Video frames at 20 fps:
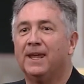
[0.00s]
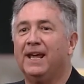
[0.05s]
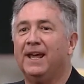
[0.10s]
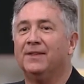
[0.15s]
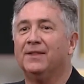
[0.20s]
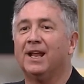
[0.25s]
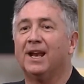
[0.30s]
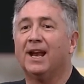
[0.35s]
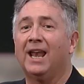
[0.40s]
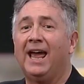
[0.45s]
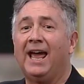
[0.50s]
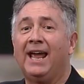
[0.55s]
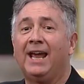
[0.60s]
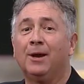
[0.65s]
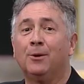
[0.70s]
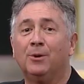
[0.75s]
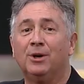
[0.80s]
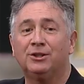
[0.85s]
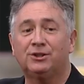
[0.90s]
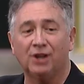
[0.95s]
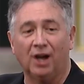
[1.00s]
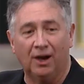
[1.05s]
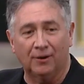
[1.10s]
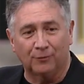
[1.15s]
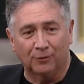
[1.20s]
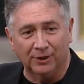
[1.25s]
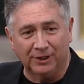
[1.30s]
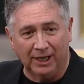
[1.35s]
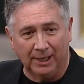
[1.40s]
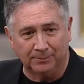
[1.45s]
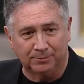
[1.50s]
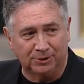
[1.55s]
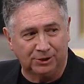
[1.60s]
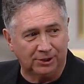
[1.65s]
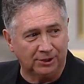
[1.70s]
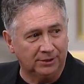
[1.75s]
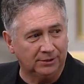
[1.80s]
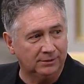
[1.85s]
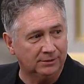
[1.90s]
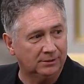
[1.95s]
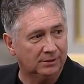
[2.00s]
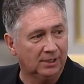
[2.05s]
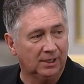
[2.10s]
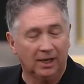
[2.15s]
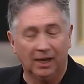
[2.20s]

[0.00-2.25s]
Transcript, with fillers: in the language of redemption